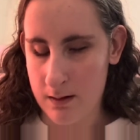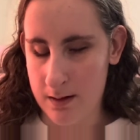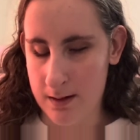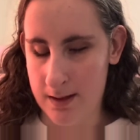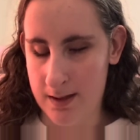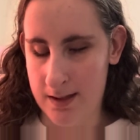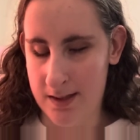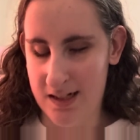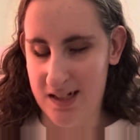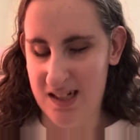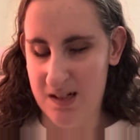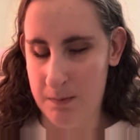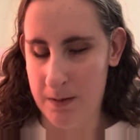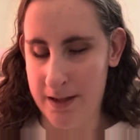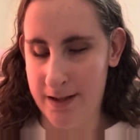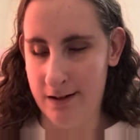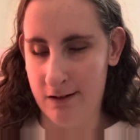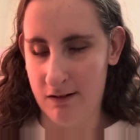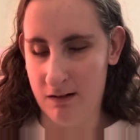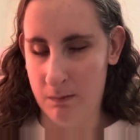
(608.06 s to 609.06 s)
I
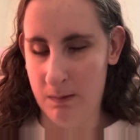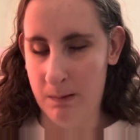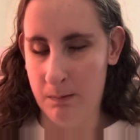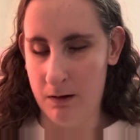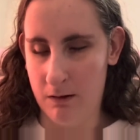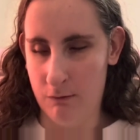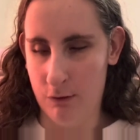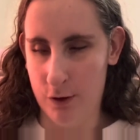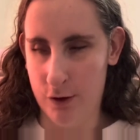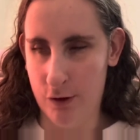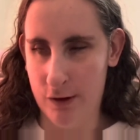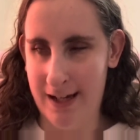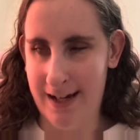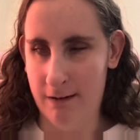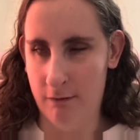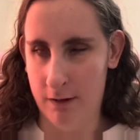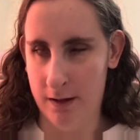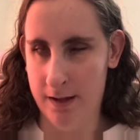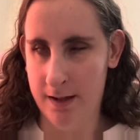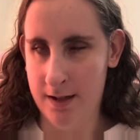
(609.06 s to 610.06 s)
don't remember. We'll do
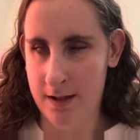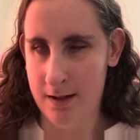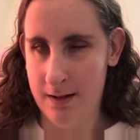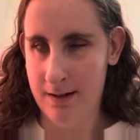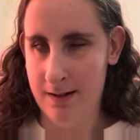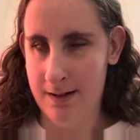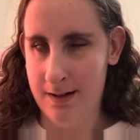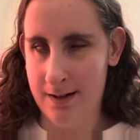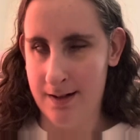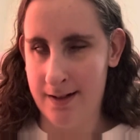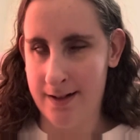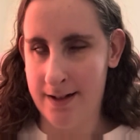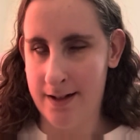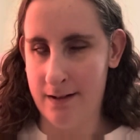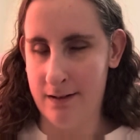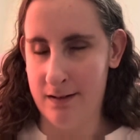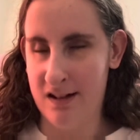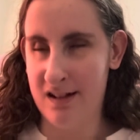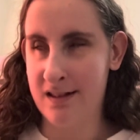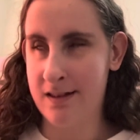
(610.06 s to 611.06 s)
that one.
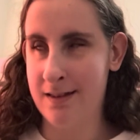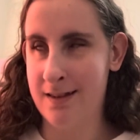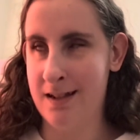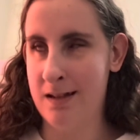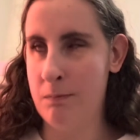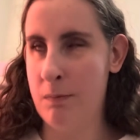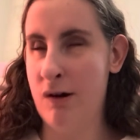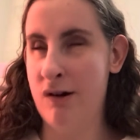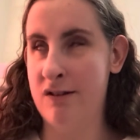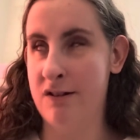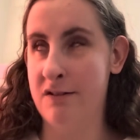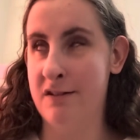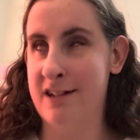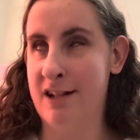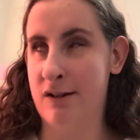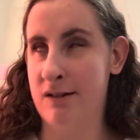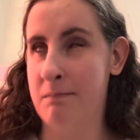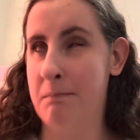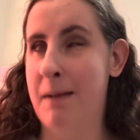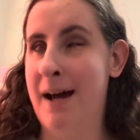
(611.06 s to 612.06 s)
Because this person
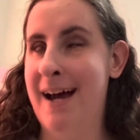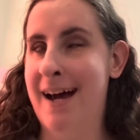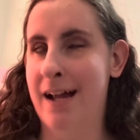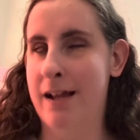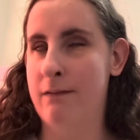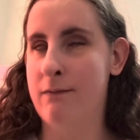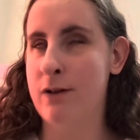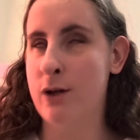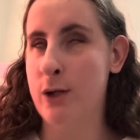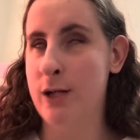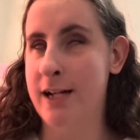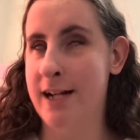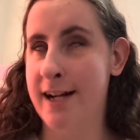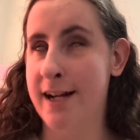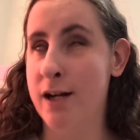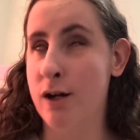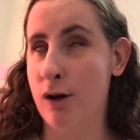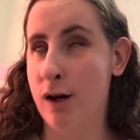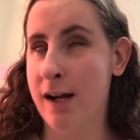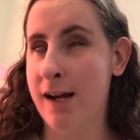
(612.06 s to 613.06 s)
sounds mad if you hit
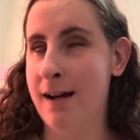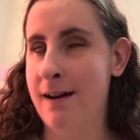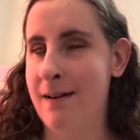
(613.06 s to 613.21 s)
angry.